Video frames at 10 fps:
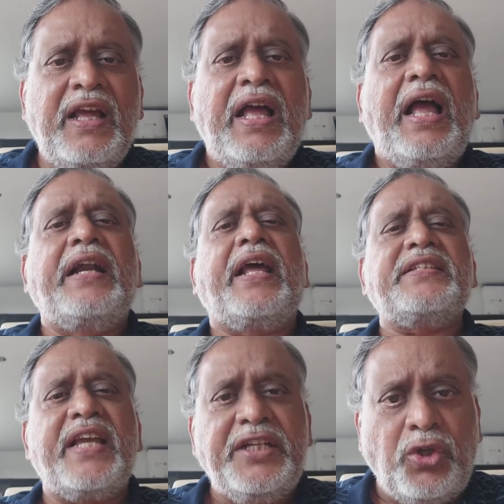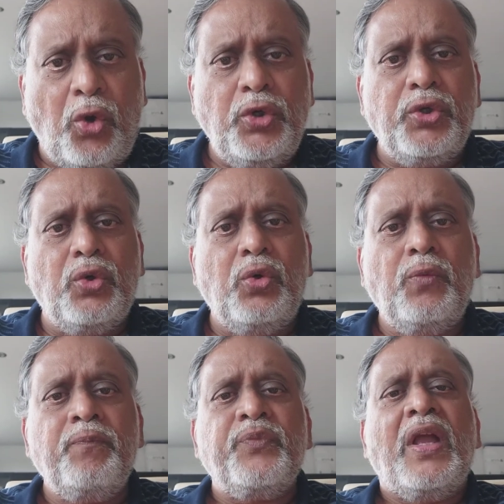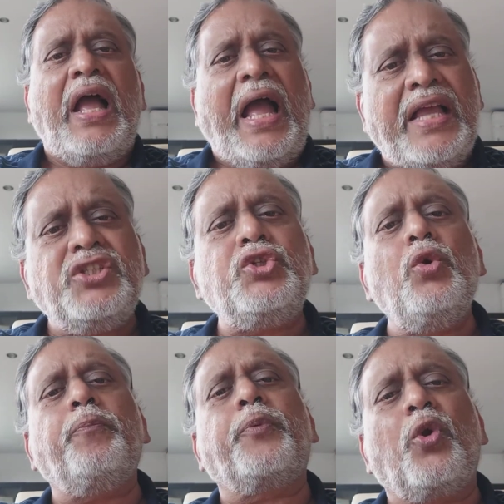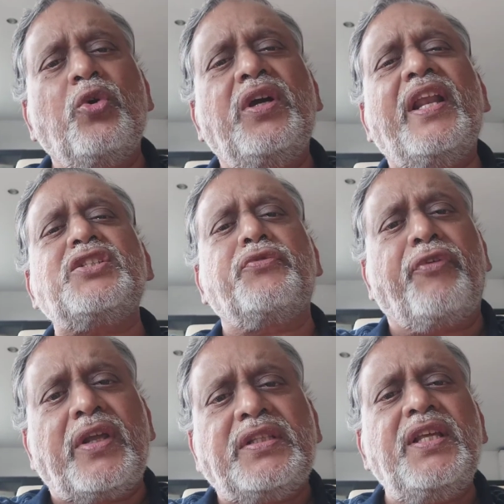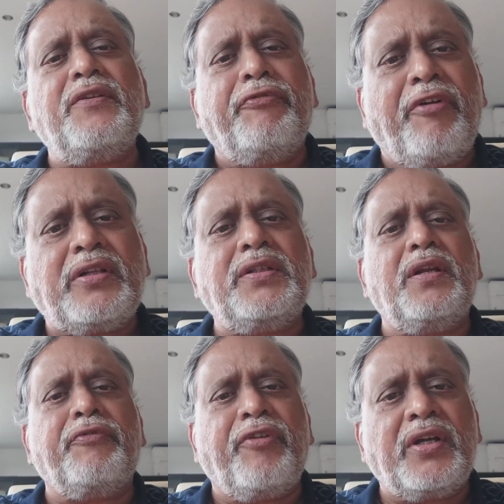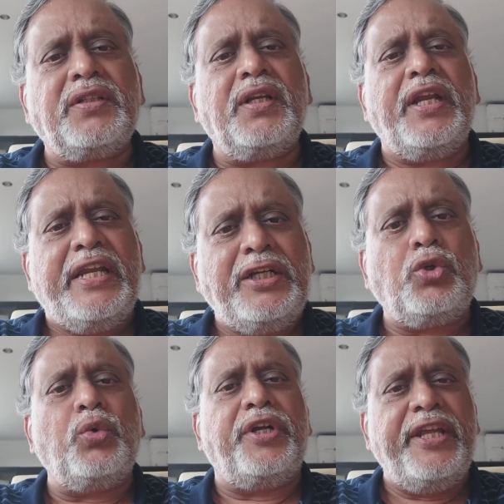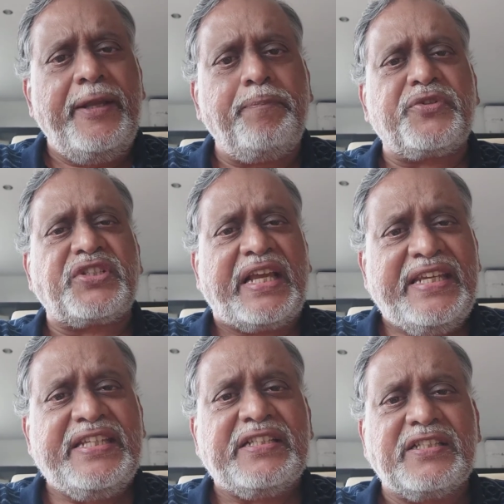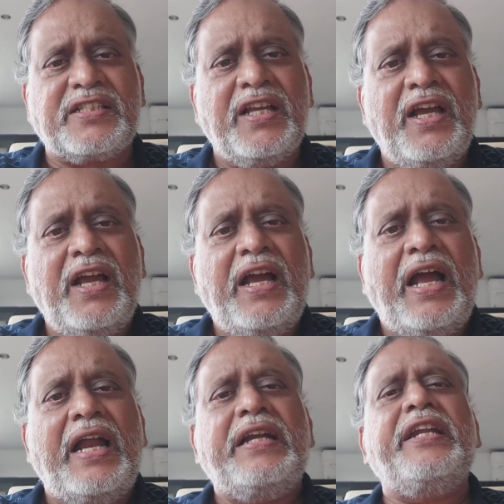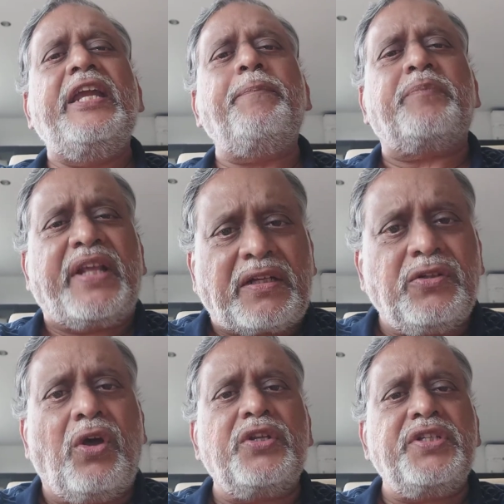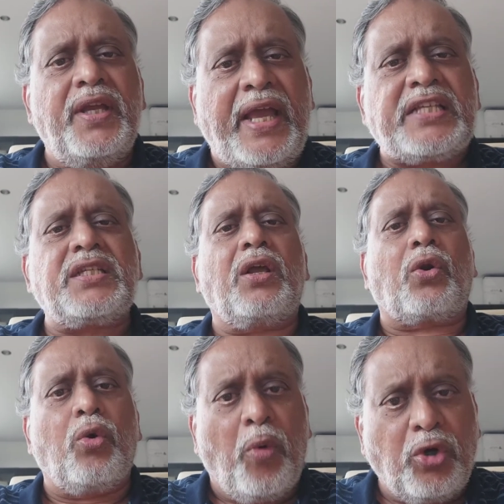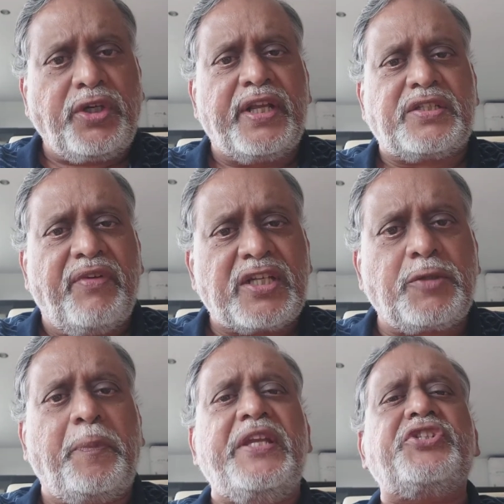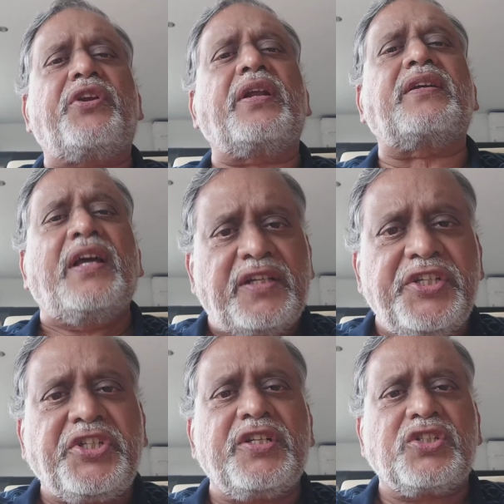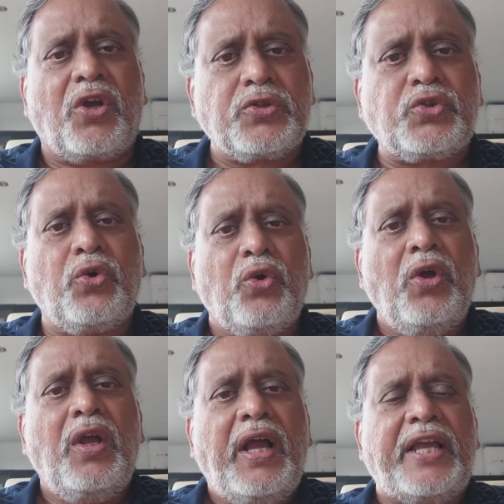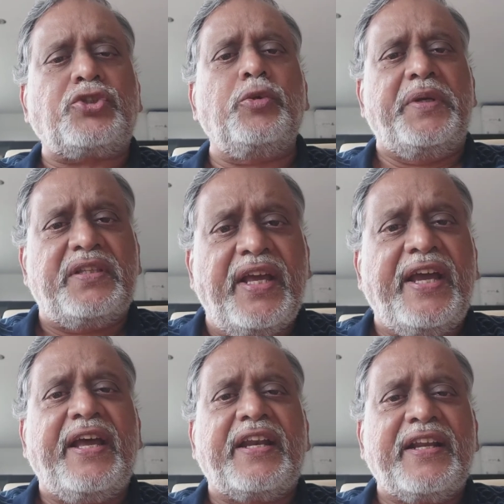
And as I told you, as you progress further into deep science and deep technology, as a robotics, where speech recognition is also has to be there,